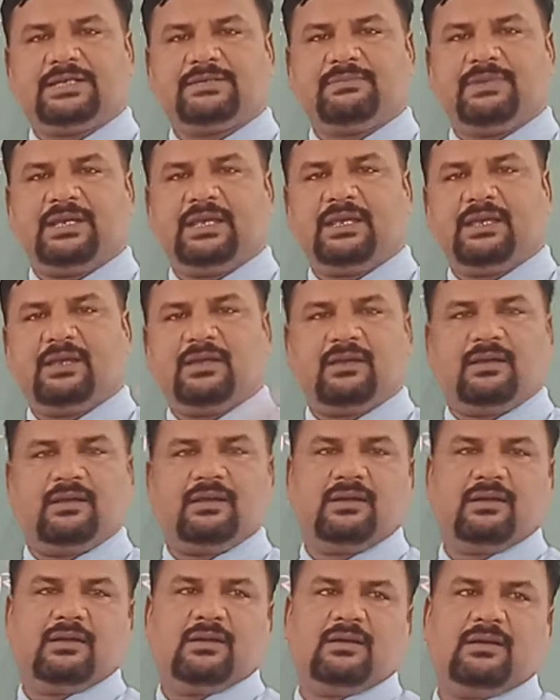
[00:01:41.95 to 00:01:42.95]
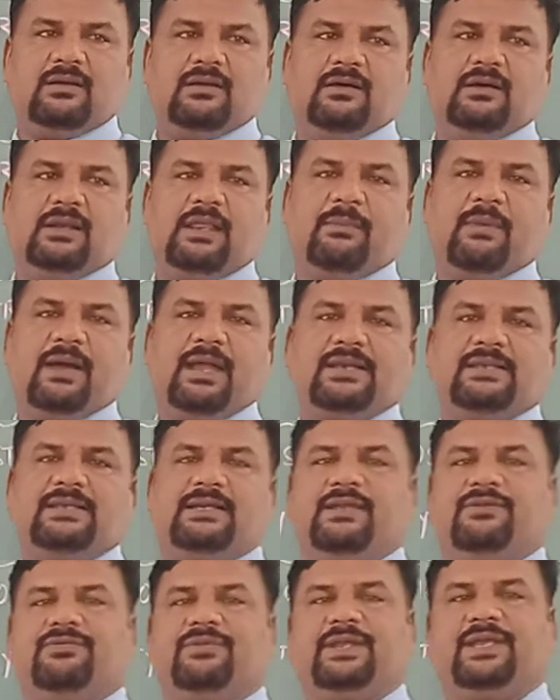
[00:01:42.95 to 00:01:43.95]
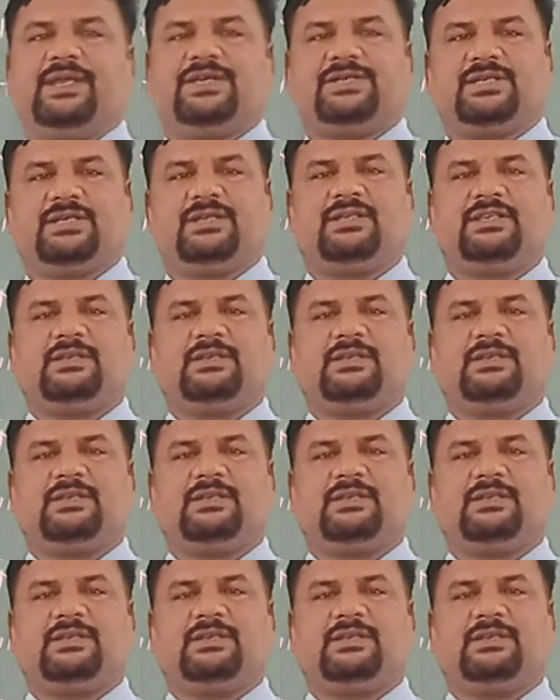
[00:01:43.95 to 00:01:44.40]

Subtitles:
me remind the definition.